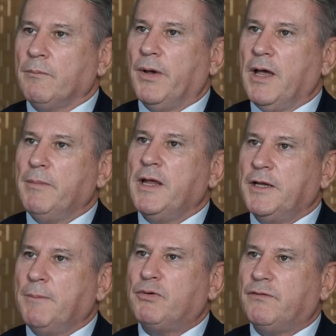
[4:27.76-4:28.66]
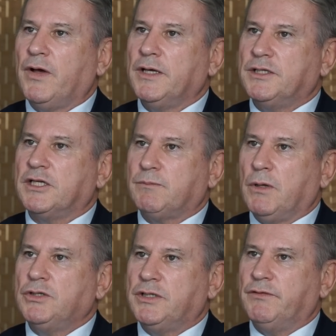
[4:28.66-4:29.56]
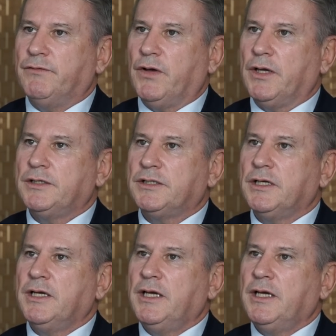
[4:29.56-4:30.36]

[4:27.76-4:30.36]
by an improvised explosive device